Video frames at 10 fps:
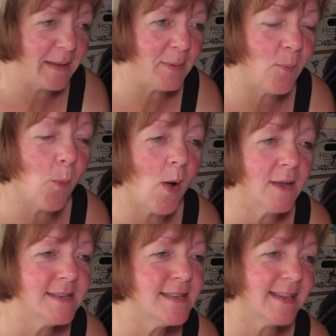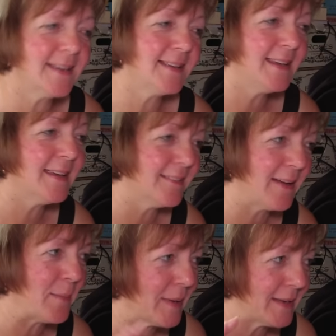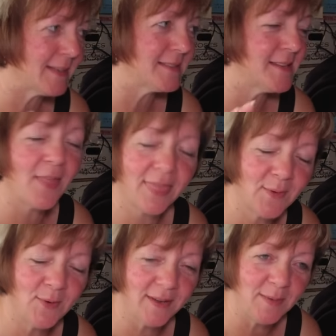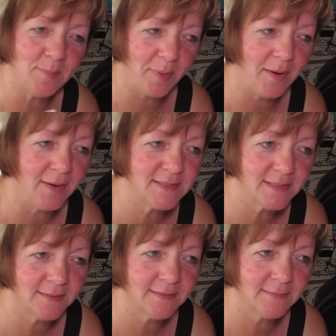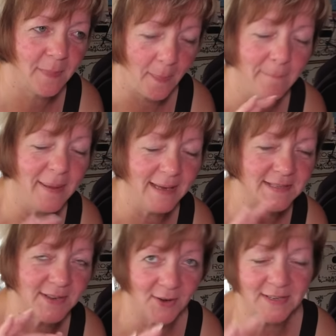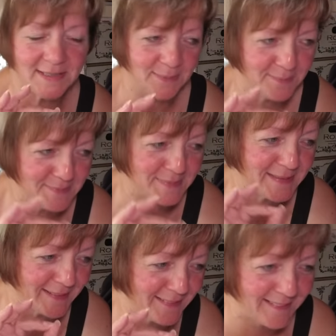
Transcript: Maybe one day a year our bed has nothing on it but bed items.